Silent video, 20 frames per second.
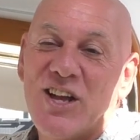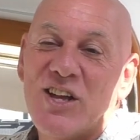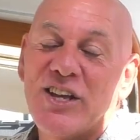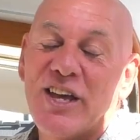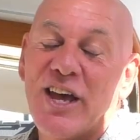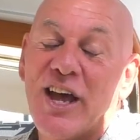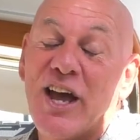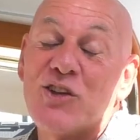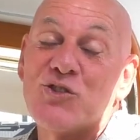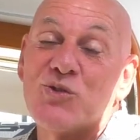
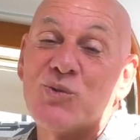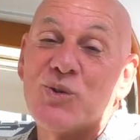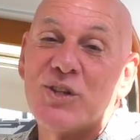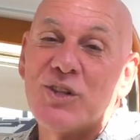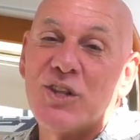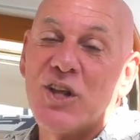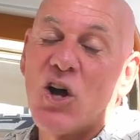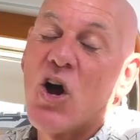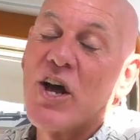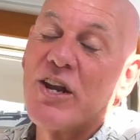Yeah, so with
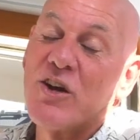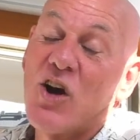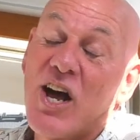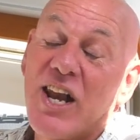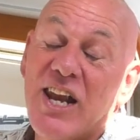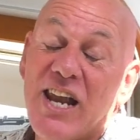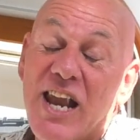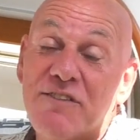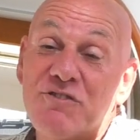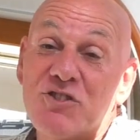the idea, I
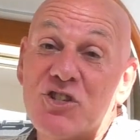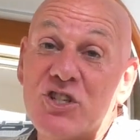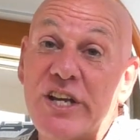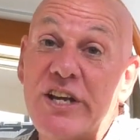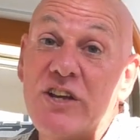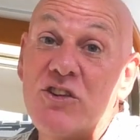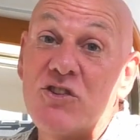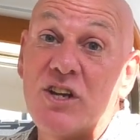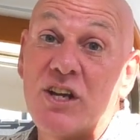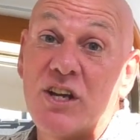love
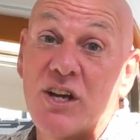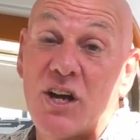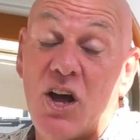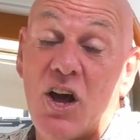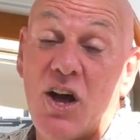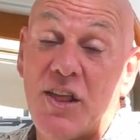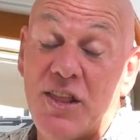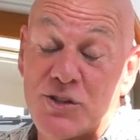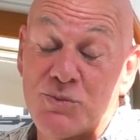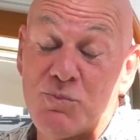teaching.
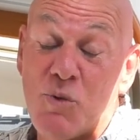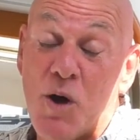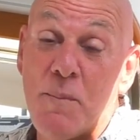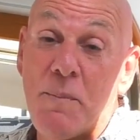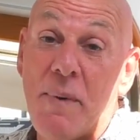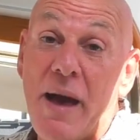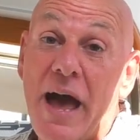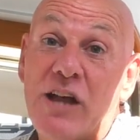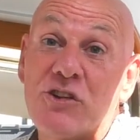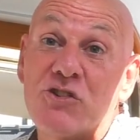That's my
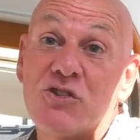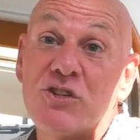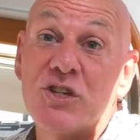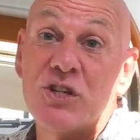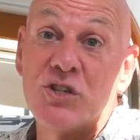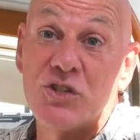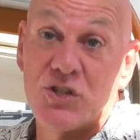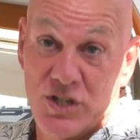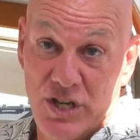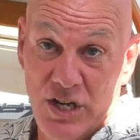passion,
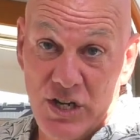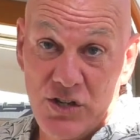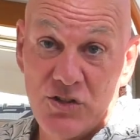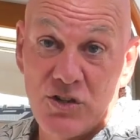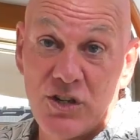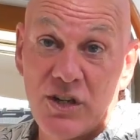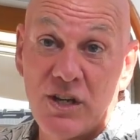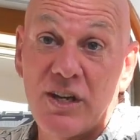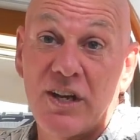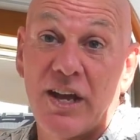is
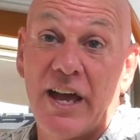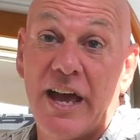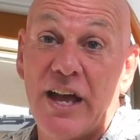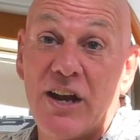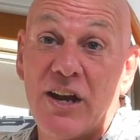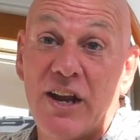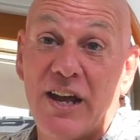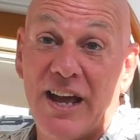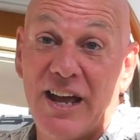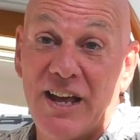teaching
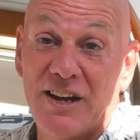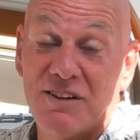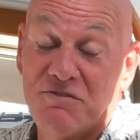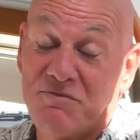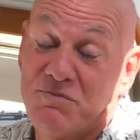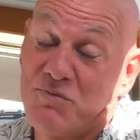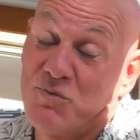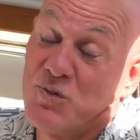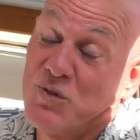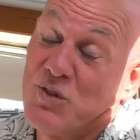
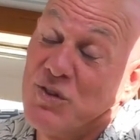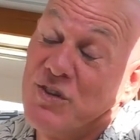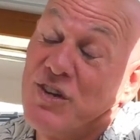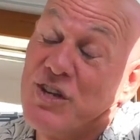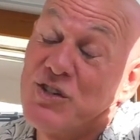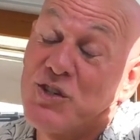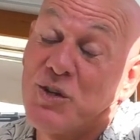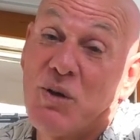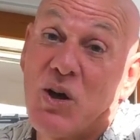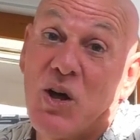and
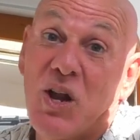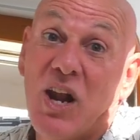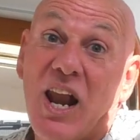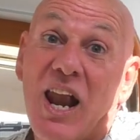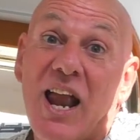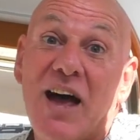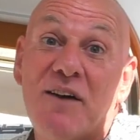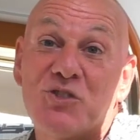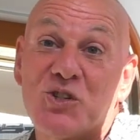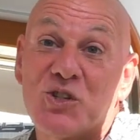Isabel
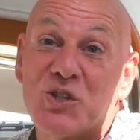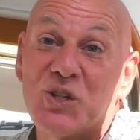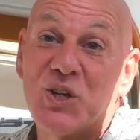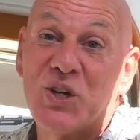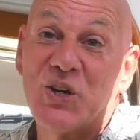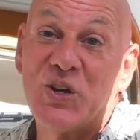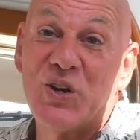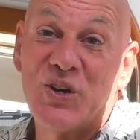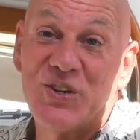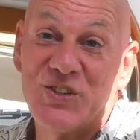loves to
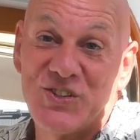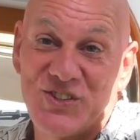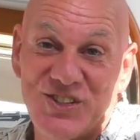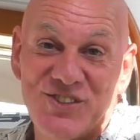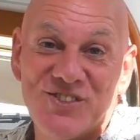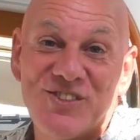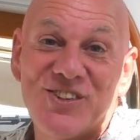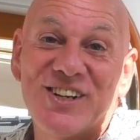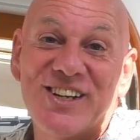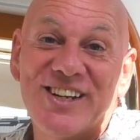learn, she
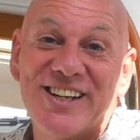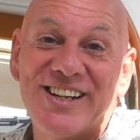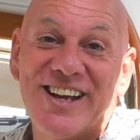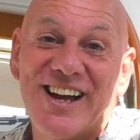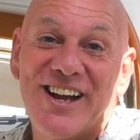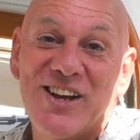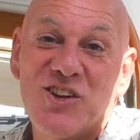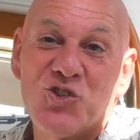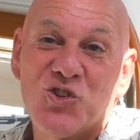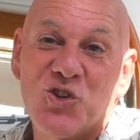really
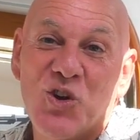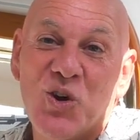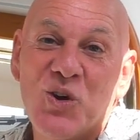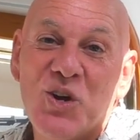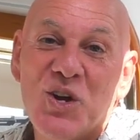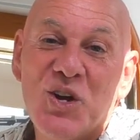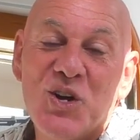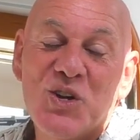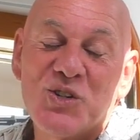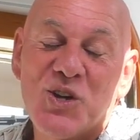does.
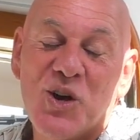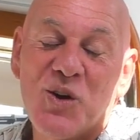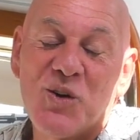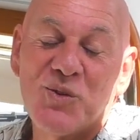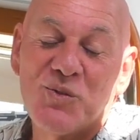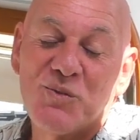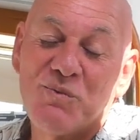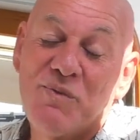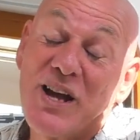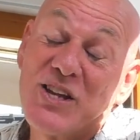
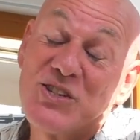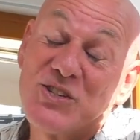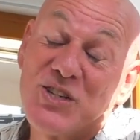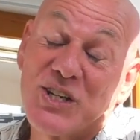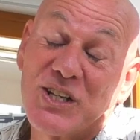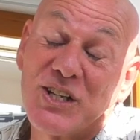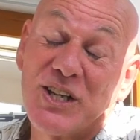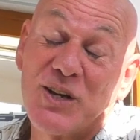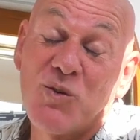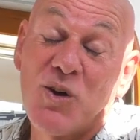So
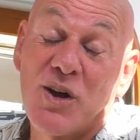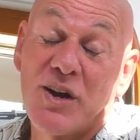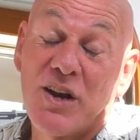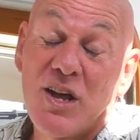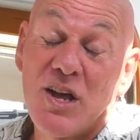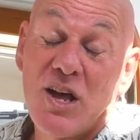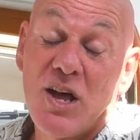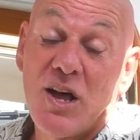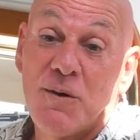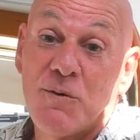basically what
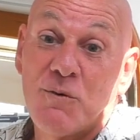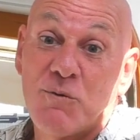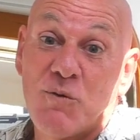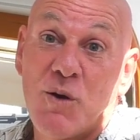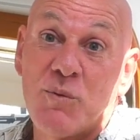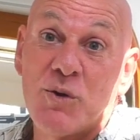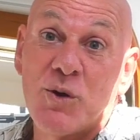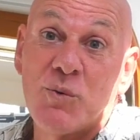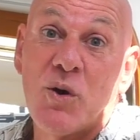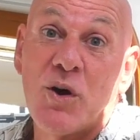
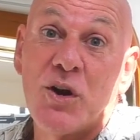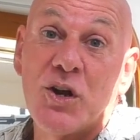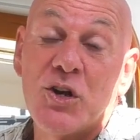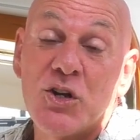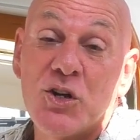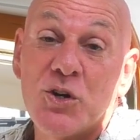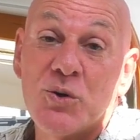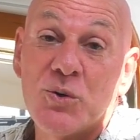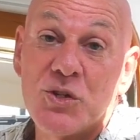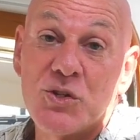we want to
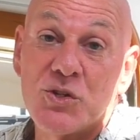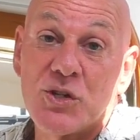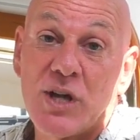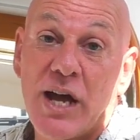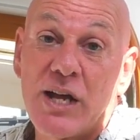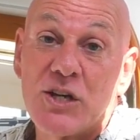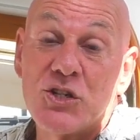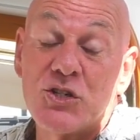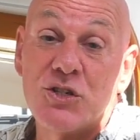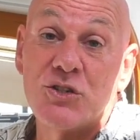do is
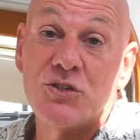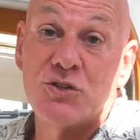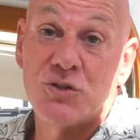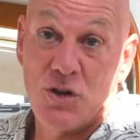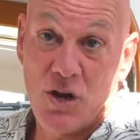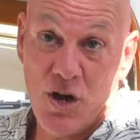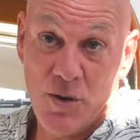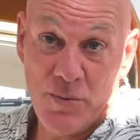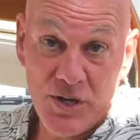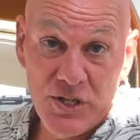I
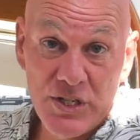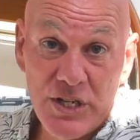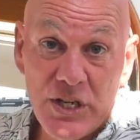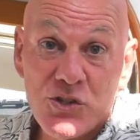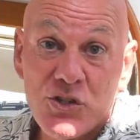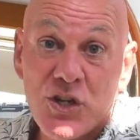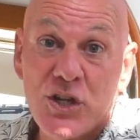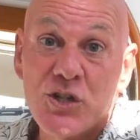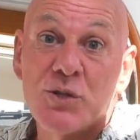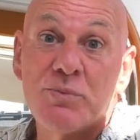want to
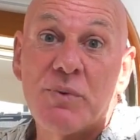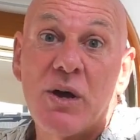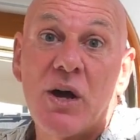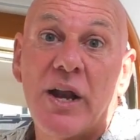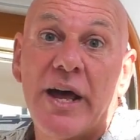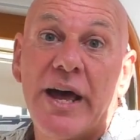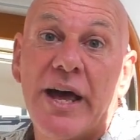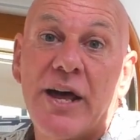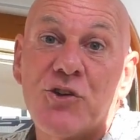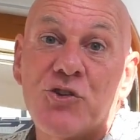teach Isabel
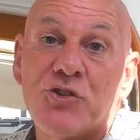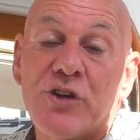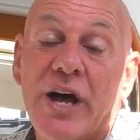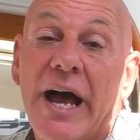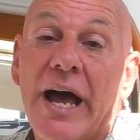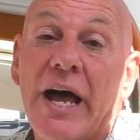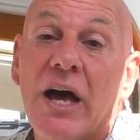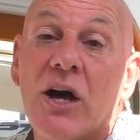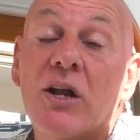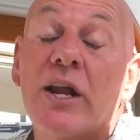how to
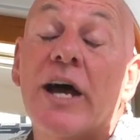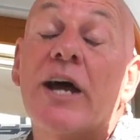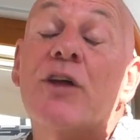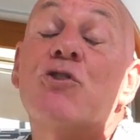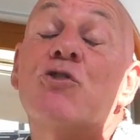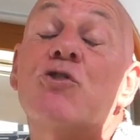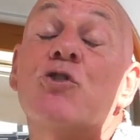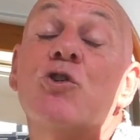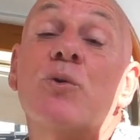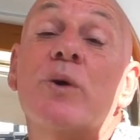sail, and
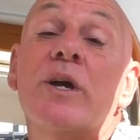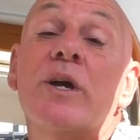through